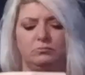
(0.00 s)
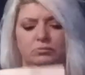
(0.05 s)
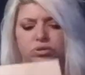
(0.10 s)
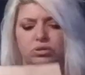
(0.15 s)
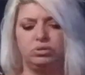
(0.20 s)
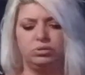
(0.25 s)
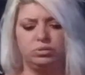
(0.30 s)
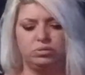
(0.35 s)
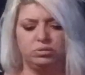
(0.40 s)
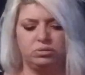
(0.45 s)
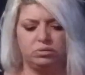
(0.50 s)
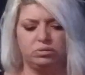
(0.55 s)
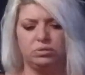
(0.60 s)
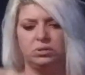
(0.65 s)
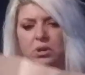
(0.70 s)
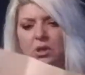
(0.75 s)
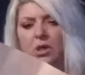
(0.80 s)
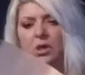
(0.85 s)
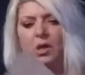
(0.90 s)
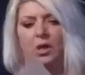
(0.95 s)
All
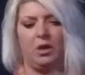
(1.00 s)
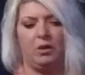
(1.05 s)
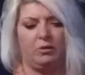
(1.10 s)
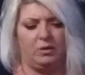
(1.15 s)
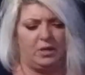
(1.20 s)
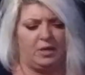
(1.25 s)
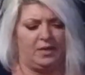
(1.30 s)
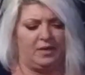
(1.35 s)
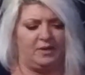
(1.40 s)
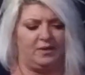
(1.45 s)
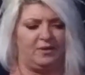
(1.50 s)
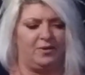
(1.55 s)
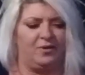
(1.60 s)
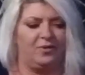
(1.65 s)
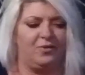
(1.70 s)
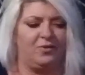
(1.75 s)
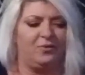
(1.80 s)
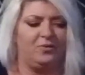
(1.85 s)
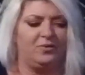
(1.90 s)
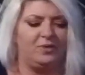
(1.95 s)
right.
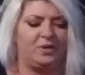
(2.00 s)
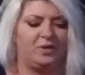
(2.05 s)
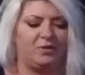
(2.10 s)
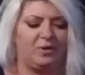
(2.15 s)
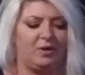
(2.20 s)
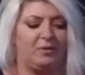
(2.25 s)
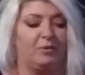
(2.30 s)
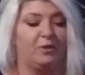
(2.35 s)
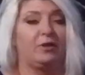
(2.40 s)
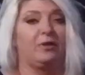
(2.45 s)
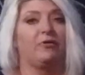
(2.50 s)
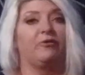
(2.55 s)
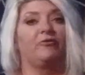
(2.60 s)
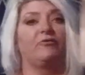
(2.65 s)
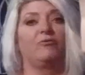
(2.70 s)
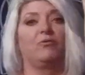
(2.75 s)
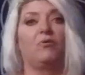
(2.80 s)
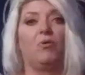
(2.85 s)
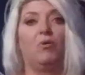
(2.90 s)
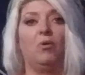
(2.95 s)
Holy crap. Look at
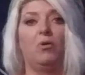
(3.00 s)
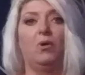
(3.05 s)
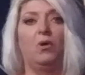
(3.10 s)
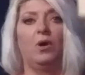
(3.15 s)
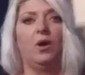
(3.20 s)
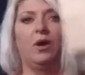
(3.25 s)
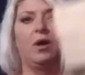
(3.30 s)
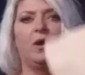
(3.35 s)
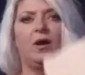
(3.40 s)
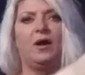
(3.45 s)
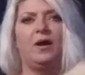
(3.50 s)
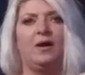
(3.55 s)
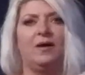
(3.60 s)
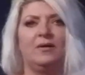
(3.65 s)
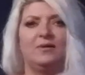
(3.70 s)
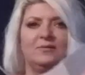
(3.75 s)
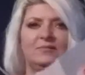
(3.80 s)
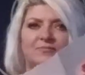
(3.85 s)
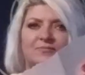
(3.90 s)
this. Oh yeah.